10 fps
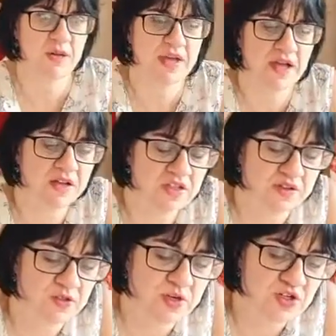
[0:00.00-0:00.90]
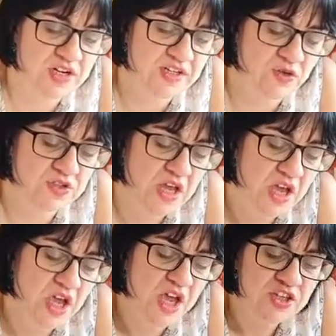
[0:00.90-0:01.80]
really big half square
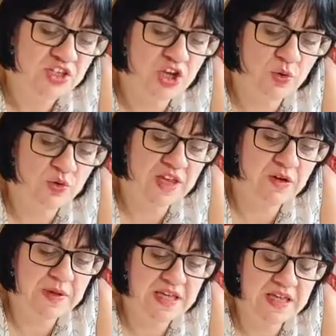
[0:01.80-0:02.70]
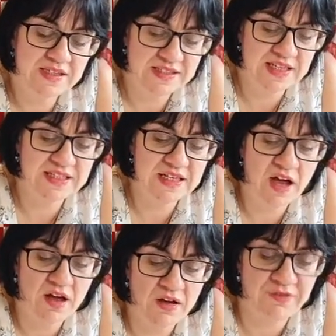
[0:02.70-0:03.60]
triangles, so they'd be six and a